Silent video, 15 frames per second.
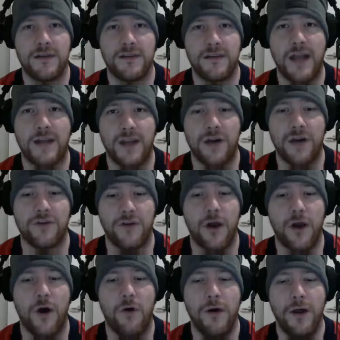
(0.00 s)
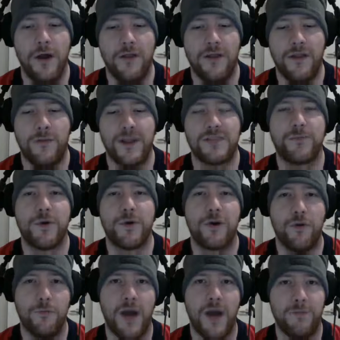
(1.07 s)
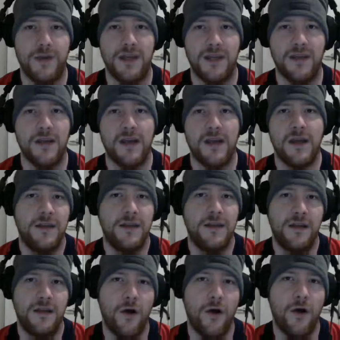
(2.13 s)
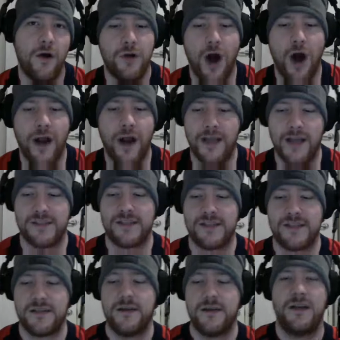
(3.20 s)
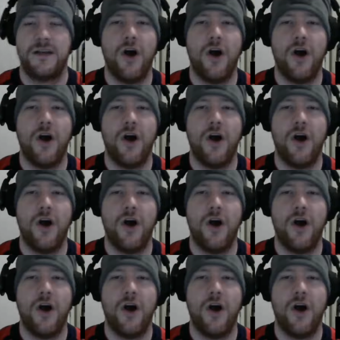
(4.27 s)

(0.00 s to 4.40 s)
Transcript: and geared to go than Pittsburgh, who might be, not as